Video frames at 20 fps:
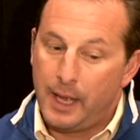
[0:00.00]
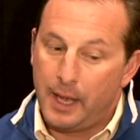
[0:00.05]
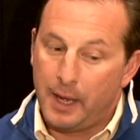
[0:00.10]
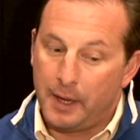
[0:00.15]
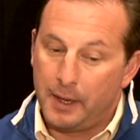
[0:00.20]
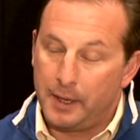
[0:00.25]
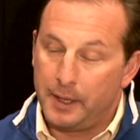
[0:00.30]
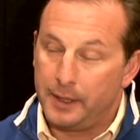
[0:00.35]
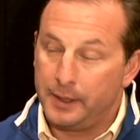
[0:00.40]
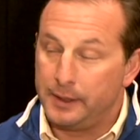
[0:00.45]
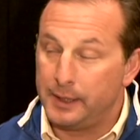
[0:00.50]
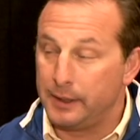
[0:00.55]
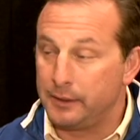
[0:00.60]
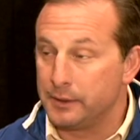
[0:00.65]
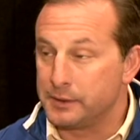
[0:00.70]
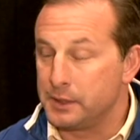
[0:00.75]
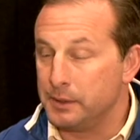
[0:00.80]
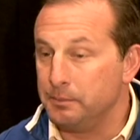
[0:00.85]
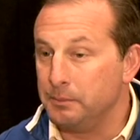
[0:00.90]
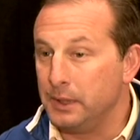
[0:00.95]
That
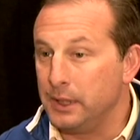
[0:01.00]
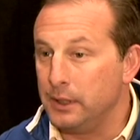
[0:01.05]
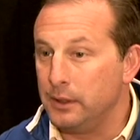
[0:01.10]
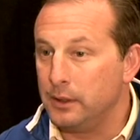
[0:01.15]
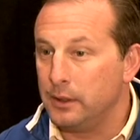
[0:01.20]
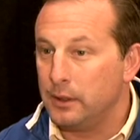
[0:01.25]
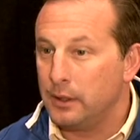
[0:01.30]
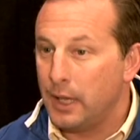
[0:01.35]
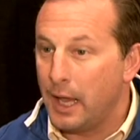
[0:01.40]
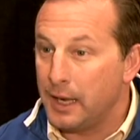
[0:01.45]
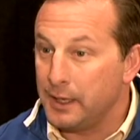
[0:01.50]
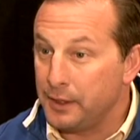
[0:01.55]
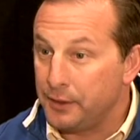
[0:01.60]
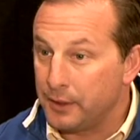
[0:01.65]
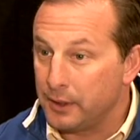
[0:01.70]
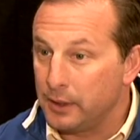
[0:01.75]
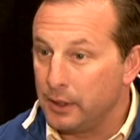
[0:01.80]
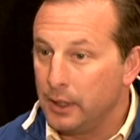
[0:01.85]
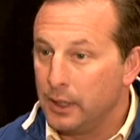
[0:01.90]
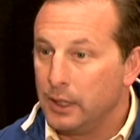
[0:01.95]
doesn't mean
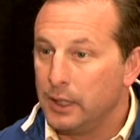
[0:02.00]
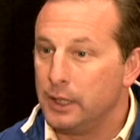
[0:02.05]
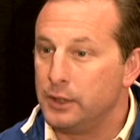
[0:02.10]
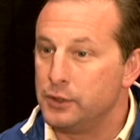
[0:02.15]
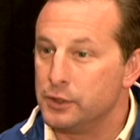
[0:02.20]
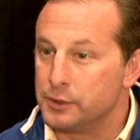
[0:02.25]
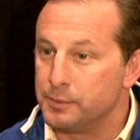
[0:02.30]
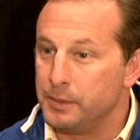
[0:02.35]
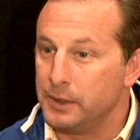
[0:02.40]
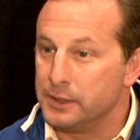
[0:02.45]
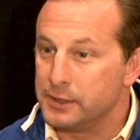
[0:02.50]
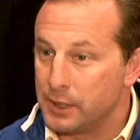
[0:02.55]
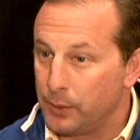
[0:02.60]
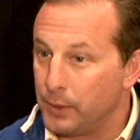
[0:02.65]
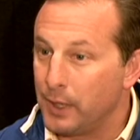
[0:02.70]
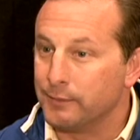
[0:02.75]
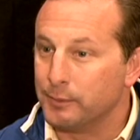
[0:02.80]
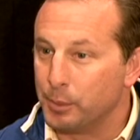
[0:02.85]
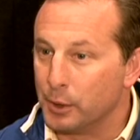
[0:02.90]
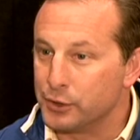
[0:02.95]
anything. It just means that
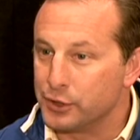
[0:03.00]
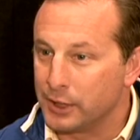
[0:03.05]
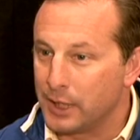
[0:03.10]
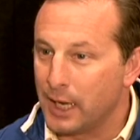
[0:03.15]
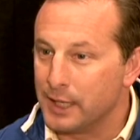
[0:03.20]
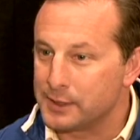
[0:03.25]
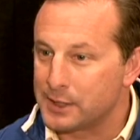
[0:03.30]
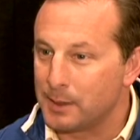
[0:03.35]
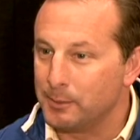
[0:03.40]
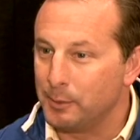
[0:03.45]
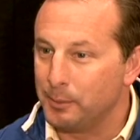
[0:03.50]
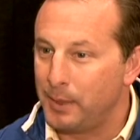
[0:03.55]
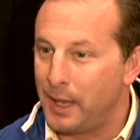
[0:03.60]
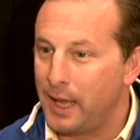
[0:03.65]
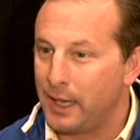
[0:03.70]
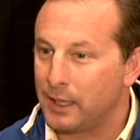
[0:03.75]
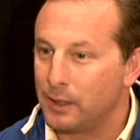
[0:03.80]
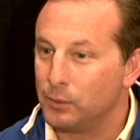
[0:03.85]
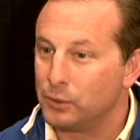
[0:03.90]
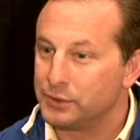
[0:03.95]
we have a bunch of guys coming
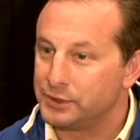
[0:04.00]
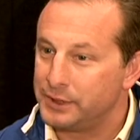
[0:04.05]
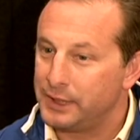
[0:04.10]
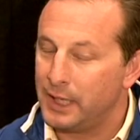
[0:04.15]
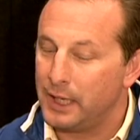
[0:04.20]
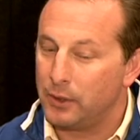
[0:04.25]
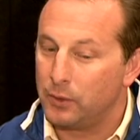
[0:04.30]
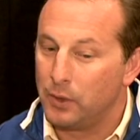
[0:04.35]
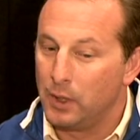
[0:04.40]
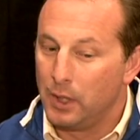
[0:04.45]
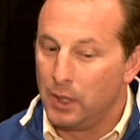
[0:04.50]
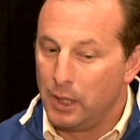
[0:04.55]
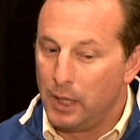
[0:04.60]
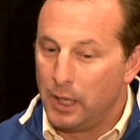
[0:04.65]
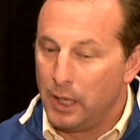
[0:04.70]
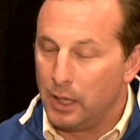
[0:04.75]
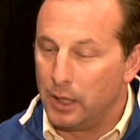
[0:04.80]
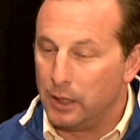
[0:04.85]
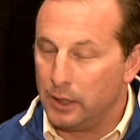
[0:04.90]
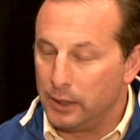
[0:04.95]
back, and we'll see how
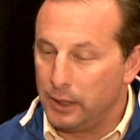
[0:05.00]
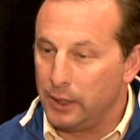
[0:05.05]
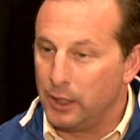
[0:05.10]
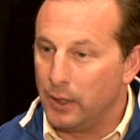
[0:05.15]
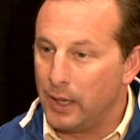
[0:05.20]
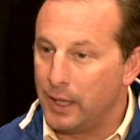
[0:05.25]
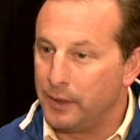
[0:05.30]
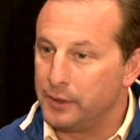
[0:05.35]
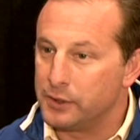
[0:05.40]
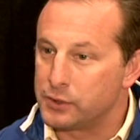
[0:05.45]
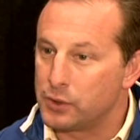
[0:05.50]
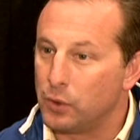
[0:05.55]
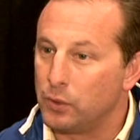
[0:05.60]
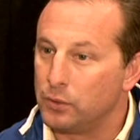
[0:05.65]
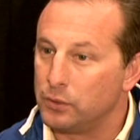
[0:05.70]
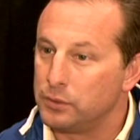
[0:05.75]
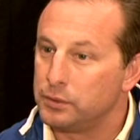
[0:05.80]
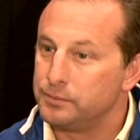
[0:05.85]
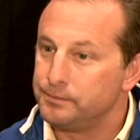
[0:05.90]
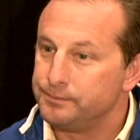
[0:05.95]
this
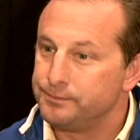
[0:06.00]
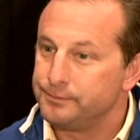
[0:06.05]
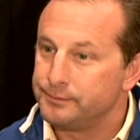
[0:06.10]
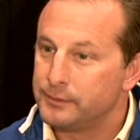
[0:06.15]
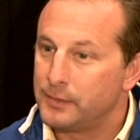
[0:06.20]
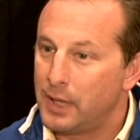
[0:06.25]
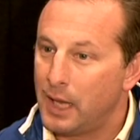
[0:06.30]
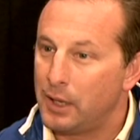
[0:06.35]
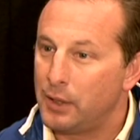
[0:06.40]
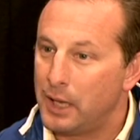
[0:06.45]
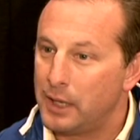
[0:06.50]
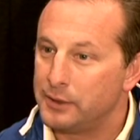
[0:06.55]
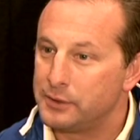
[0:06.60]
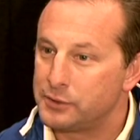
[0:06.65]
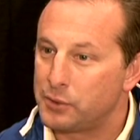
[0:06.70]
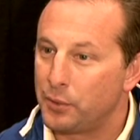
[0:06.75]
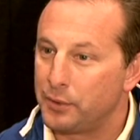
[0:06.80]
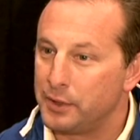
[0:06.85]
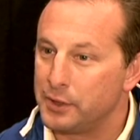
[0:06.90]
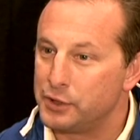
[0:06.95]
whole
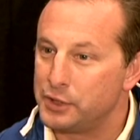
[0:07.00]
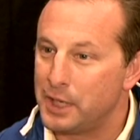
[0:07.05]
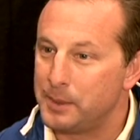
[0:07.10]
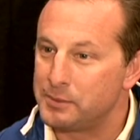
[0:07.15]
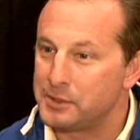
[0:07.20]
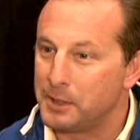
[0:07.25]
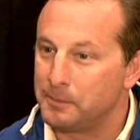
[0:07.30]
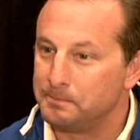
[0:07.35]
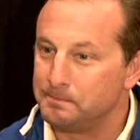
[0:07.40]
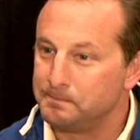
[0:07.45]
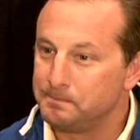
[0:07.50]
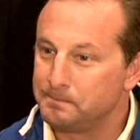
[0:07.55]
thing shapes up.